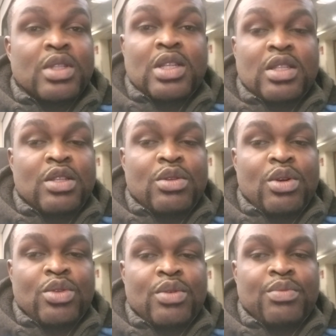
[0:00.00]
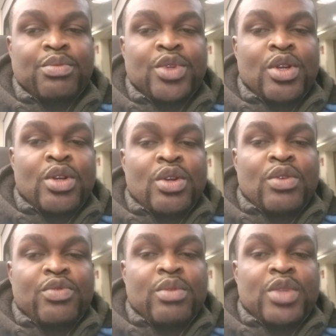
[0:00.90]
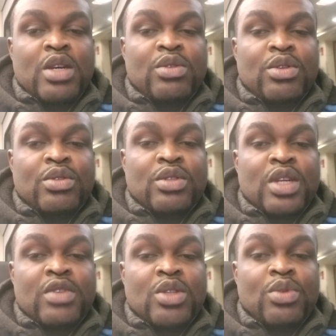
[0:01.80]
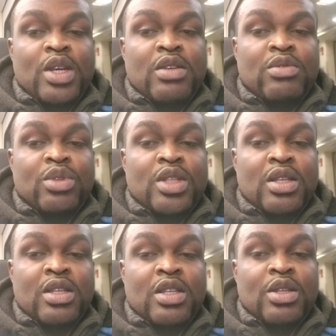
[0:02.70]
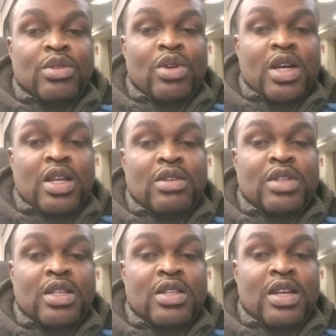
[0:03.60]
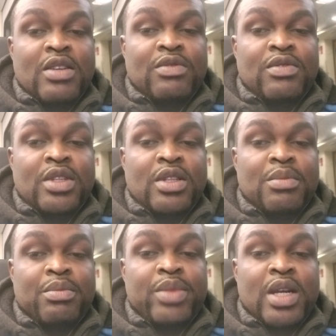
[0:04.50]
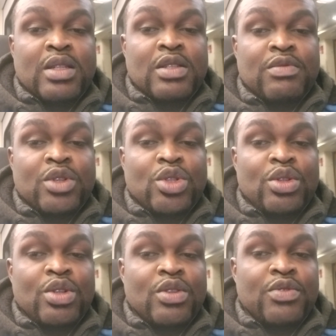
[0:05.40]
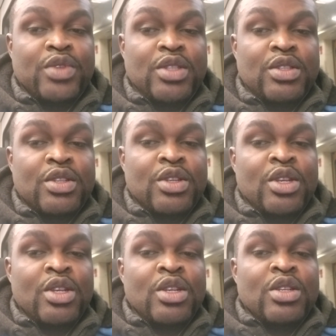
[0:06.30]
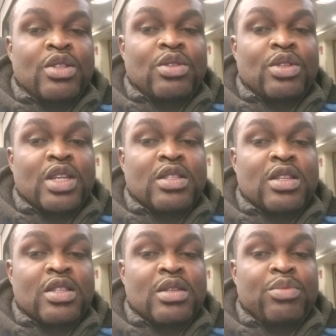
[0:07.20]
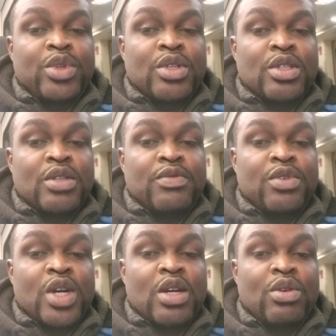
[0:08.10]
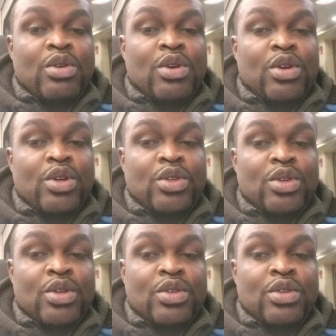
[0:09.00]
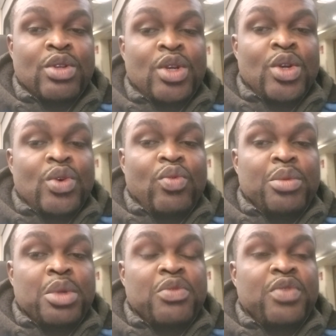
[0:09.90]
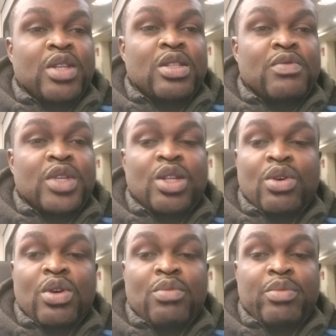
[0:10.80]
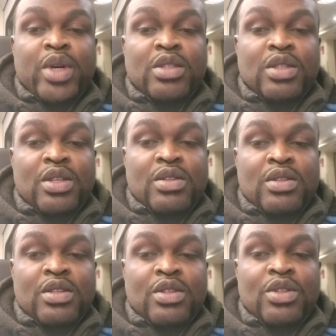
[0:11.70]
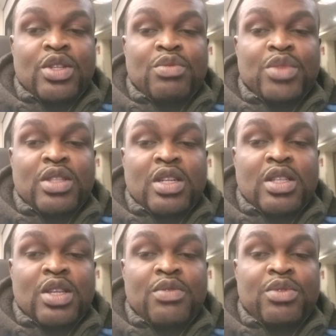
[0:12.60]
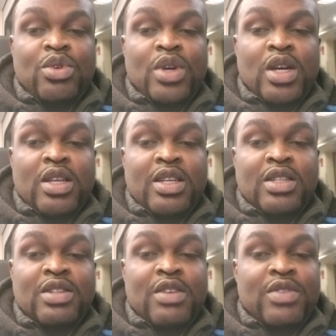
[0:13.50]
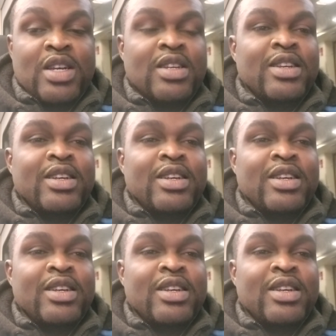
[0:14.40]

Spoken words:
That is awesome. From now on, drivers will have to take into account that driving bans for serious offense, such as testing positive for alcohol or drugs, will be effective in all member states. This means that if you are a driver,